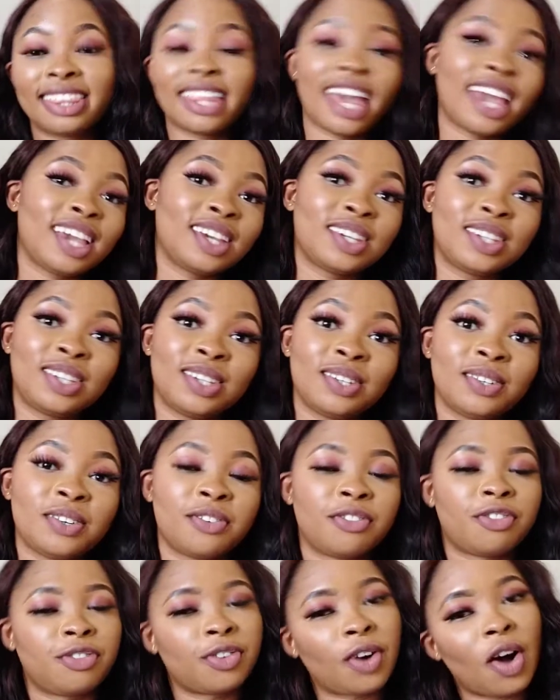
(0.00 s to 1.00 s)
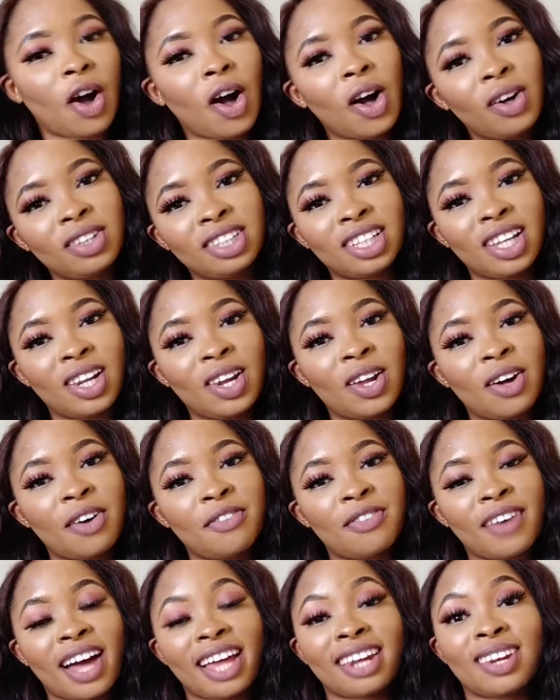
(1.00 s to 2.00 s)
Thank you for all the
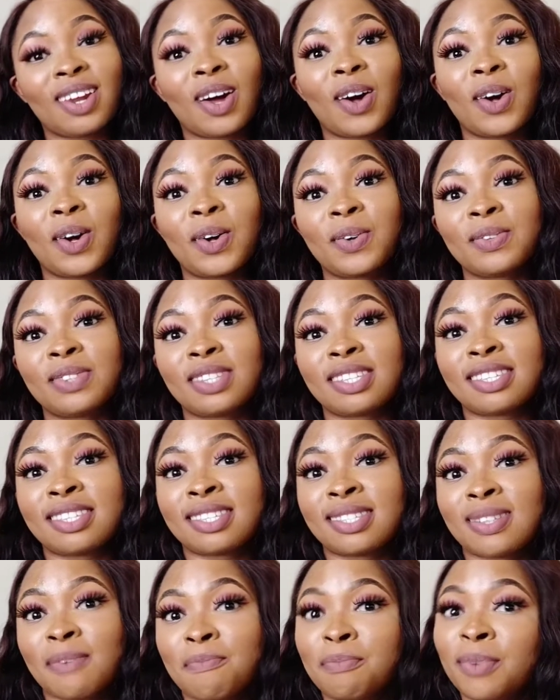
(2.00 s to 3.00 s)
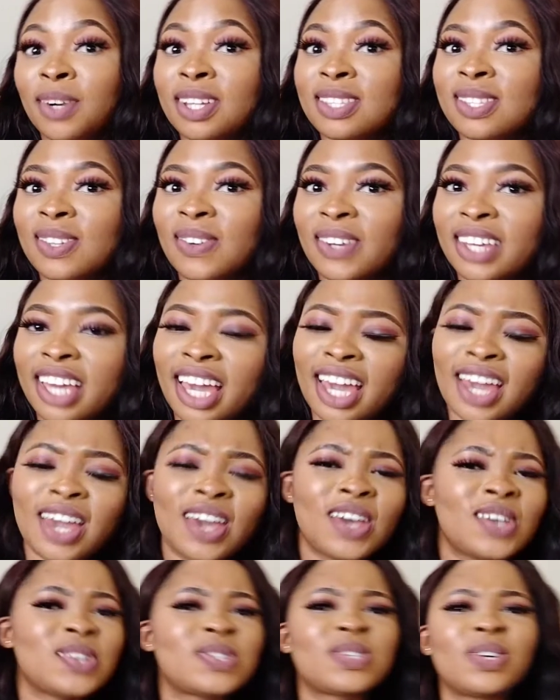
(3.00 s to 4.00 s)
love and all the support. Okay,
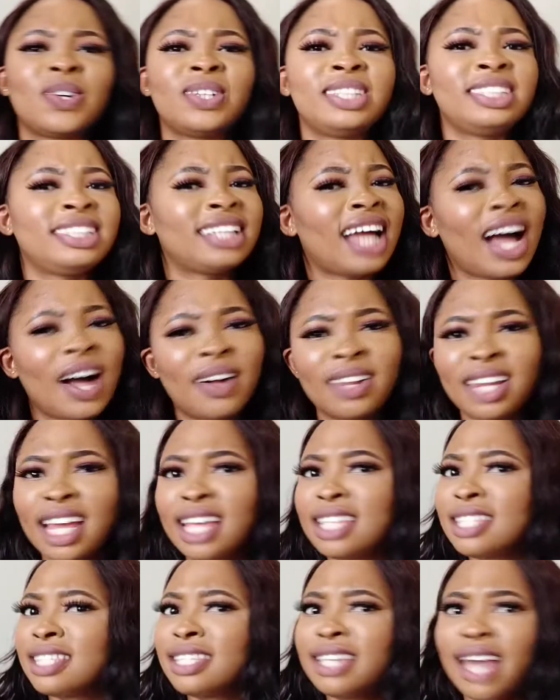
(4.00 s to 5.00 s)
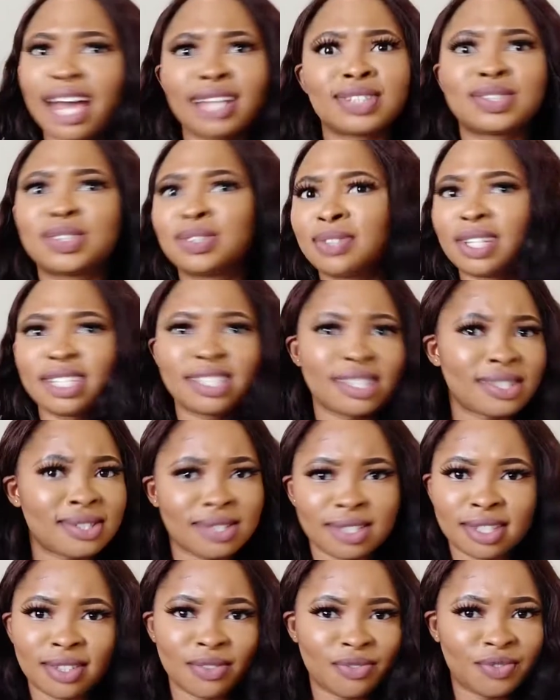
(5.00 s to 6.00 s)
so now let's get straight
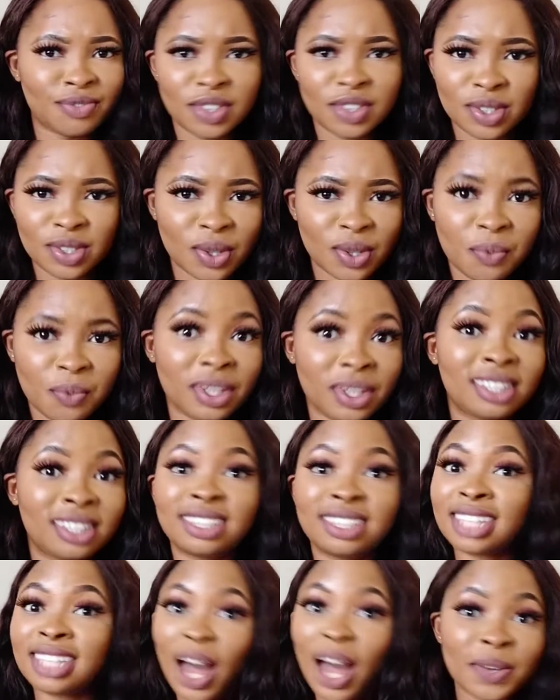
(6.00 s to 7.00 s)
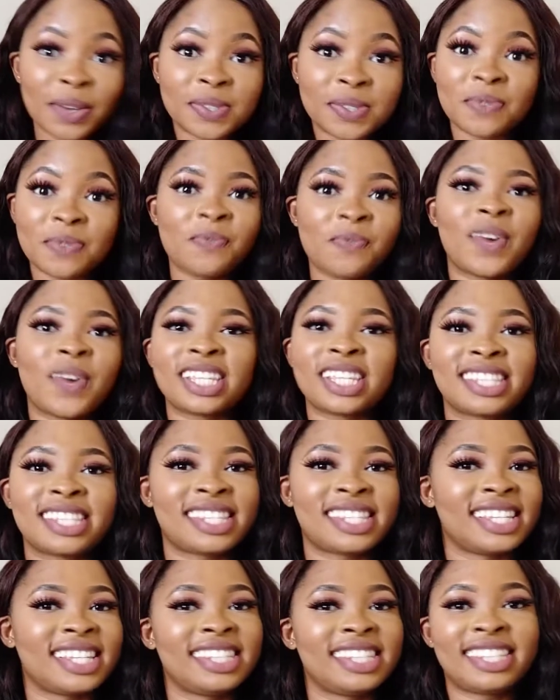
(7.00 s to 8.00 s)
into the video without
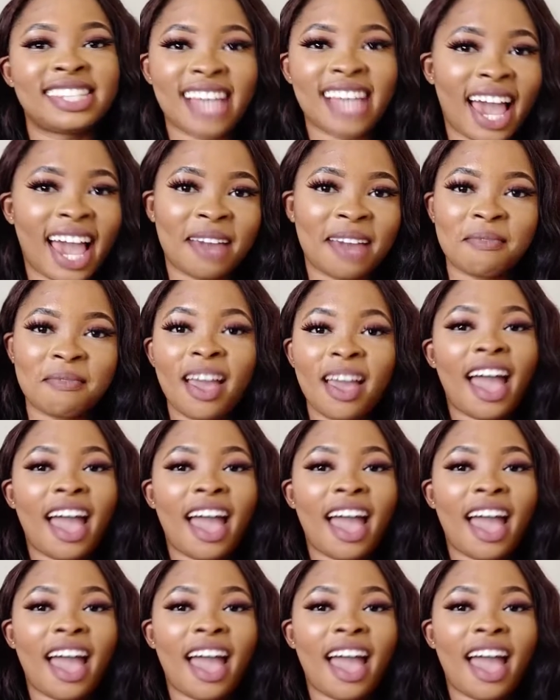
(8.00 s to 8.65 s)
wasting time.